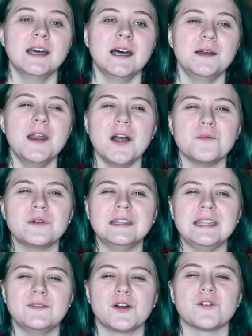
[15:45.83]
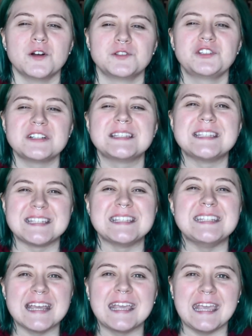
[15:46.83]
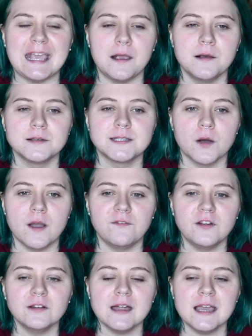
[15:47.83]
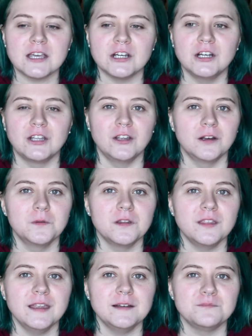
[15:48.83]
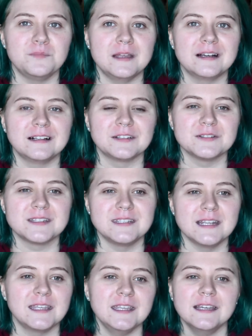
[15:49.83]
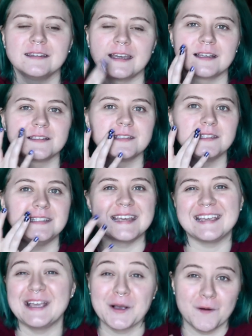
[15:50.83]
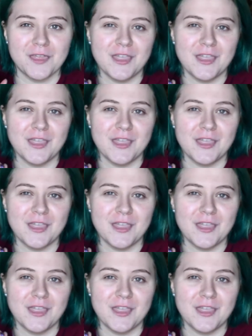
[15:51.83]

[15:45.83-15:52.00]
Not really even gross, just sticky. So if you're like good with it being a little sticky and like sticking with